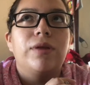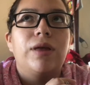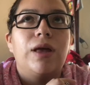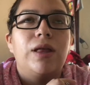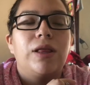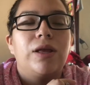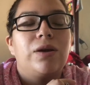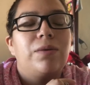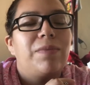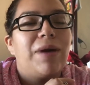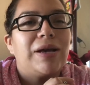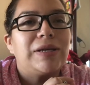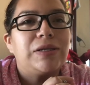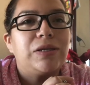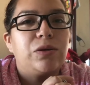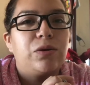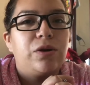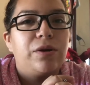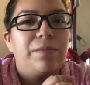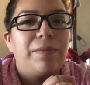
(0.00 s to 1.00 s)
A little
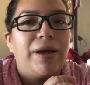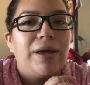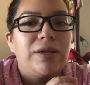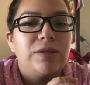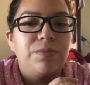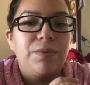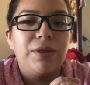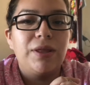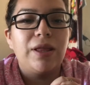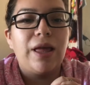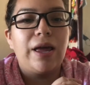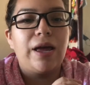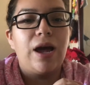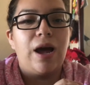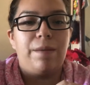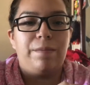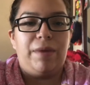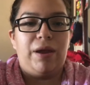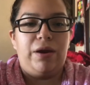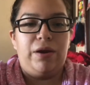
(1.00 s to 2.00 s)
backstory: my husband and I
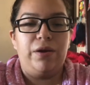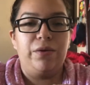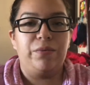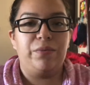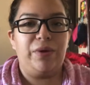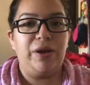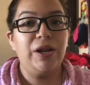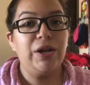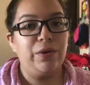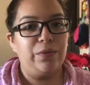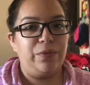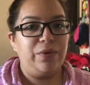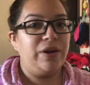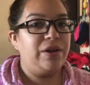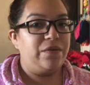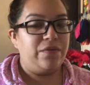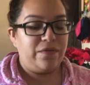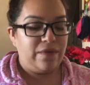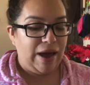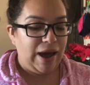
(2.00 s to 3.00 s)
got married really,
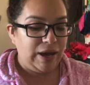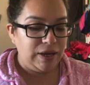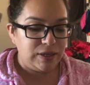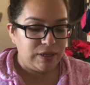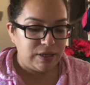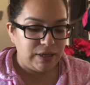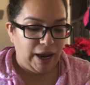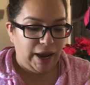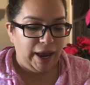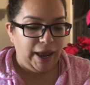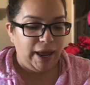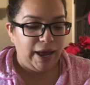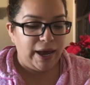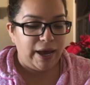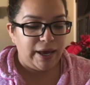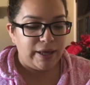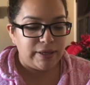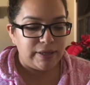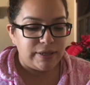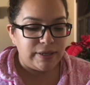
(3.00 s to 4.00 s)
really fast,
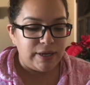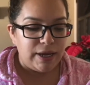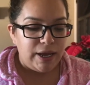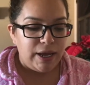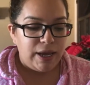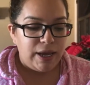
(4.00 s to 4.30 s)
and